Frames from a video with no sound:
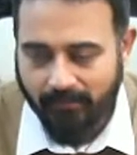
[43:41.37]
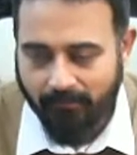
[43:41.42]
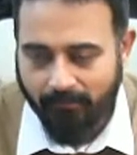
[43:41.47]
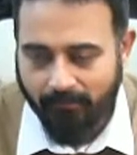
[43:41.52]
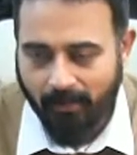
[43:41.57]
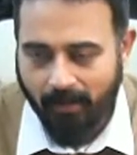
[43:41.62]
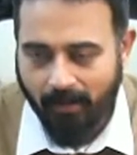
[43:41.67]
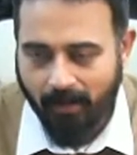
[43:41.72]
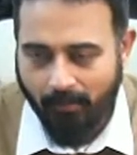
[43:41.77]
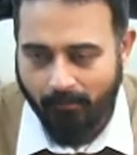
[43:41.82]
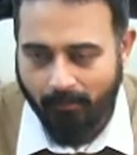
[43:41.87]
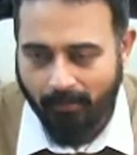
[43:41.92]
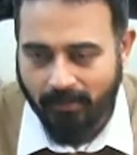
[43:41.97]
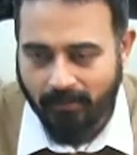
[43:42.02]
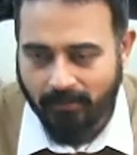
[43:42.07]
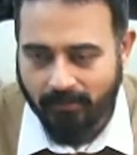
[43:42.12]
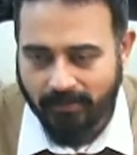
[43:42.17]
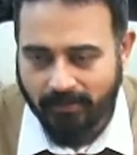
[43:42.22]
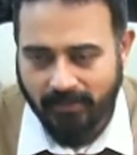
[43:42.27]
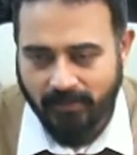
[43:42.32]
But
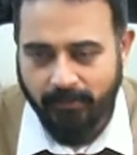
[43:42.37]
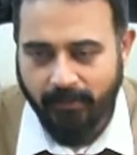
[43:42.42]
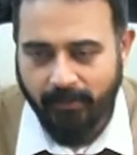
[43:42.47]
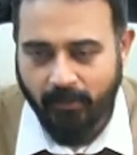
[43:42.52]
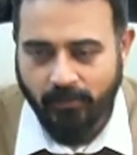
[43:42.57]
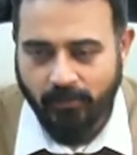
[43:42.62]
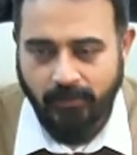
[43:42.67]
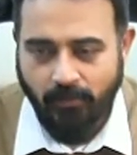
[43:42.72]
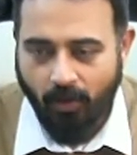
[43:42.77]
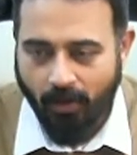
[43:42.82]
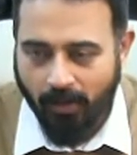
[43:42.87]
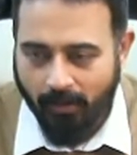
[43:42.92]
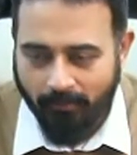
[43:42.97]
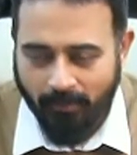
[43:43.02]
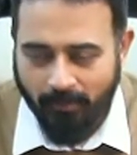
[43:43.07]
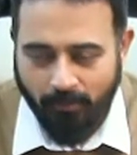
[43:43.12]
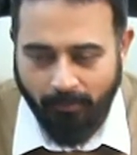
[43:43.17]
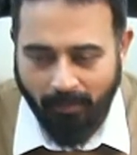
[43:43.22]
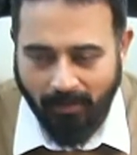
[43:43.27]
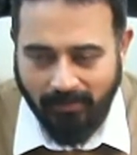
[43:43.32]
just because you're not able to
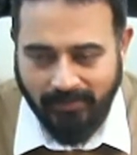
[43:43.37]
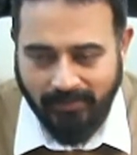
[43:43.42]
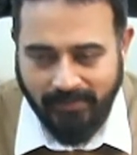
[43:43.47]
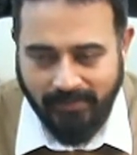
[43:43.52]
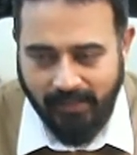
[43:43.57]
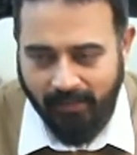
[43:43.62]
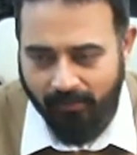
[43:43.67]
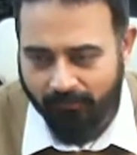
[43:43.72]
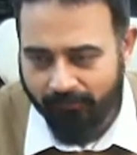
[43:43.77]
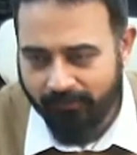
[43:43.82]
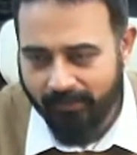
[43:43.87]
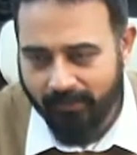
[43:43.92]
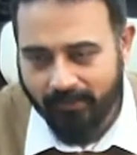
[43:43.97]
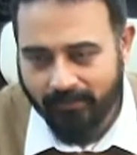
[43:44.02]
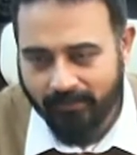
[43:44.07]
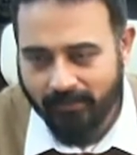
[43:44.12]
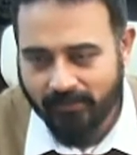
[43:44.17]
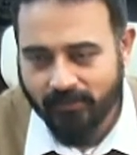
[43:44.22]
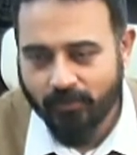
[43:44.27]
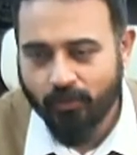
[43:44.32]
pass CFA
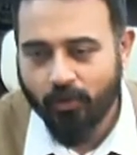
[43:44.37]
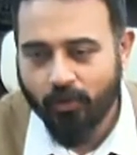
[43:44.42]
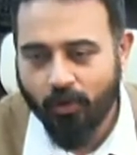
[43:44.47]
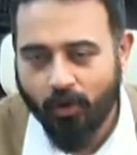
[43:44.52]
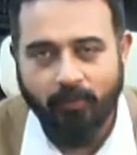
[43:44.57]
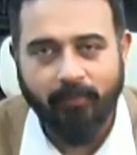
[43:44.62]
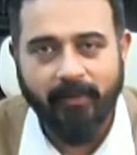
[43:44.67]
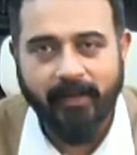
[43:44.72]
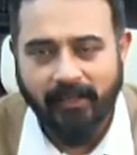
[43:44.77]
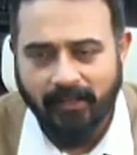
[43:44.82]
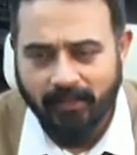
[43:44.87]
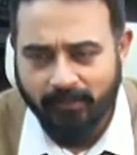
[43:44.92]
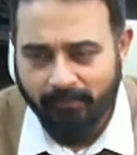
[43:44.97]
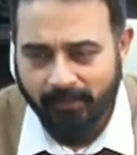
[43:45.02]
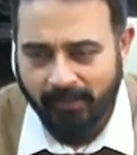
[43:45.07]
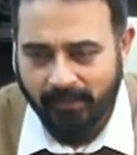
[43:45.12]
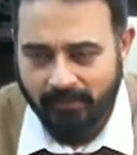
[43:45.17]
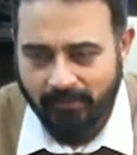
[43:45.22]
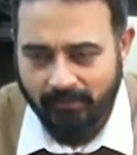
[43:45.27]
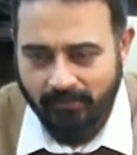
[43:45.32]
does not automatically
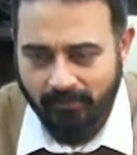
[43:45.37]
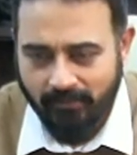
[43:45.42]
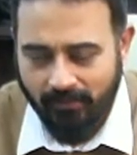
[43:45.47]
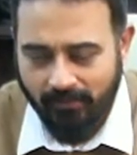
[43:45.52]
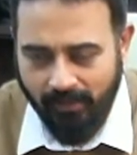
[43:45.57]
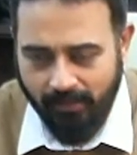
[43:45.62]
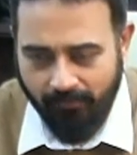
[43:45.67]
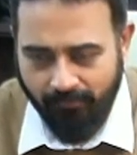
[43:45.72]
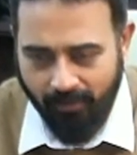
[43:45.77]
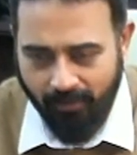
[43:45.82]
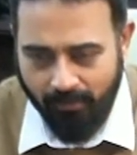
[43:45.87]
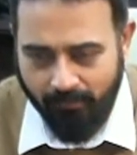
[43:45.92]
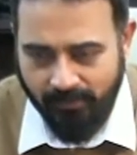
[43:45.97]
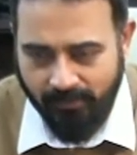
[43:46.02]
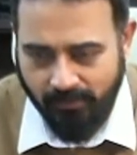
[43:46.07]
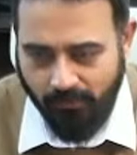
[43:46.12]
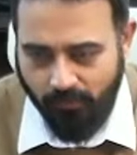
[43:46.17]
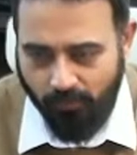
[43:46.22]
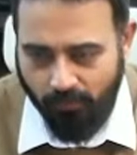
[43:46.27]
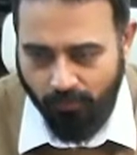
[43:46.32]
mean FRM is
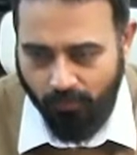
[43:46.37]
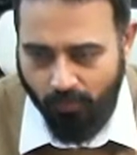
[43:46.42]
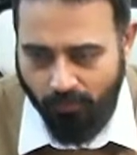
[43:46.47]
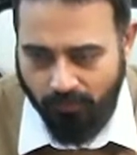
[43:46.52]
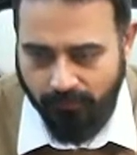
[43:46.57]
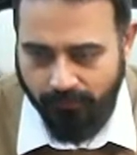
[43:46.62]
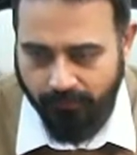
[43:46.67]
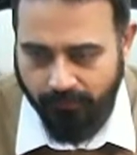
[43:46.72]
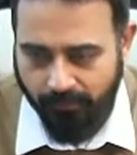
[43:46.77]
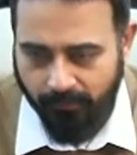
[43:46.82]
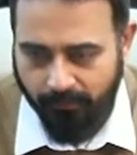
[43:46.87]
a good course for you.